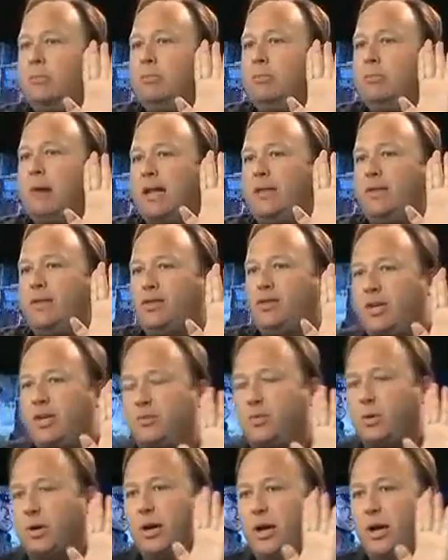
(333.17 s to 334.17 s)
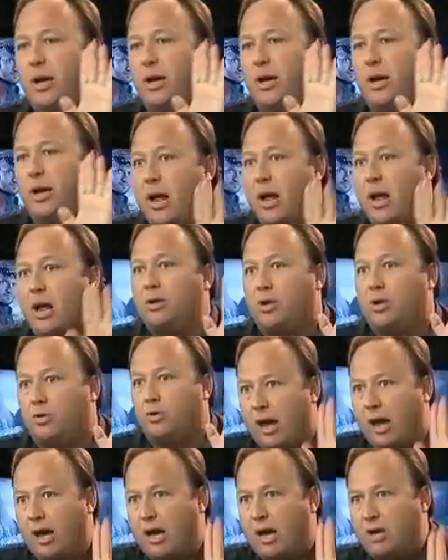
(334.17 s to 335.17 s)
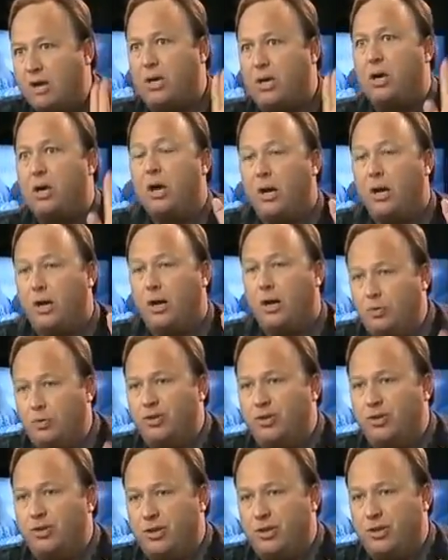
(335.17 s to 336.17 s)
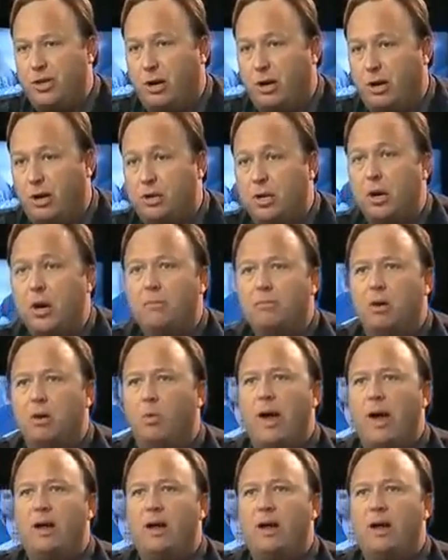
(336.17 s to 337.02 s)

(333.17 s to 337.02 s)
Anybody that says we're going to hit Iran is a crazy conspiracy theorist.